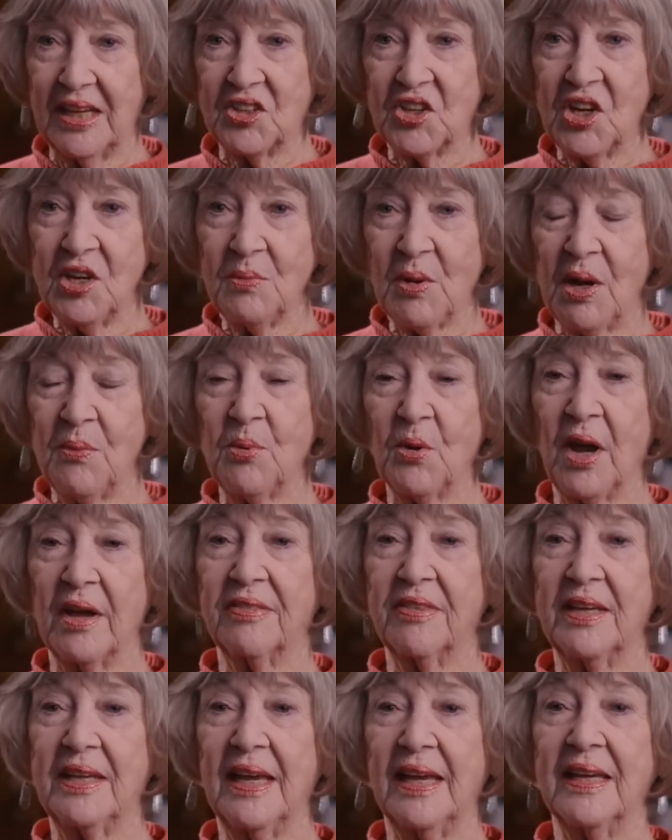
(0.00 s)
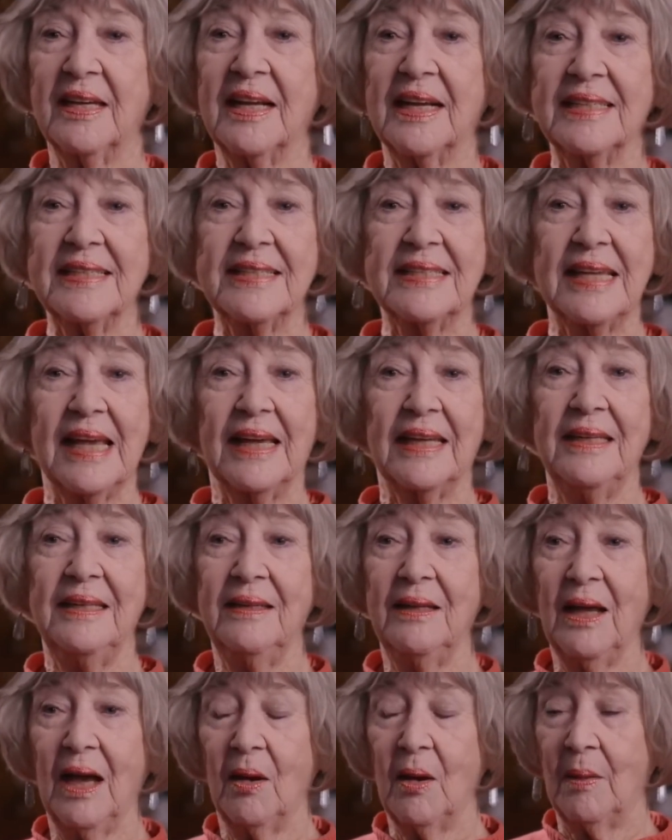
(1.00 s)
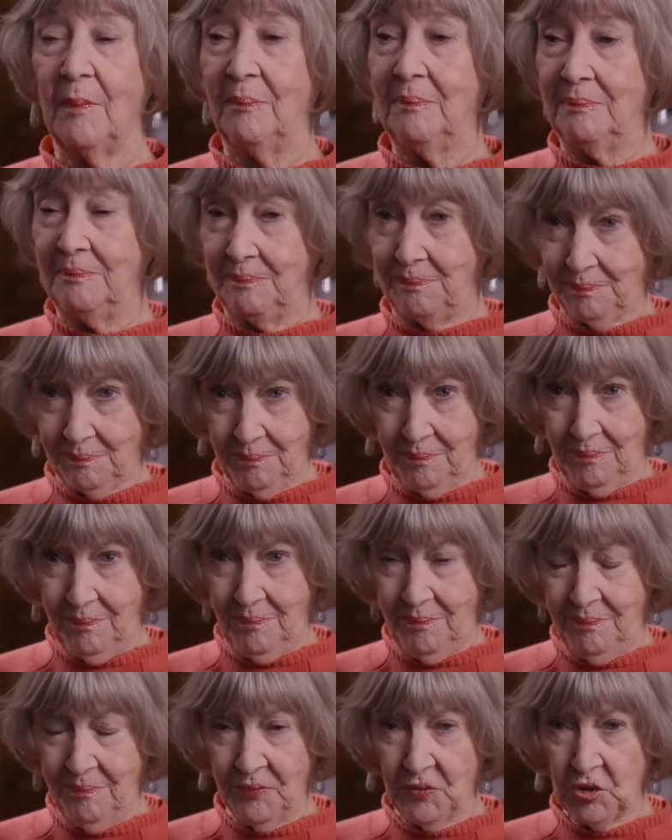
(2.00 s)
She frequently had to ask makeup artists for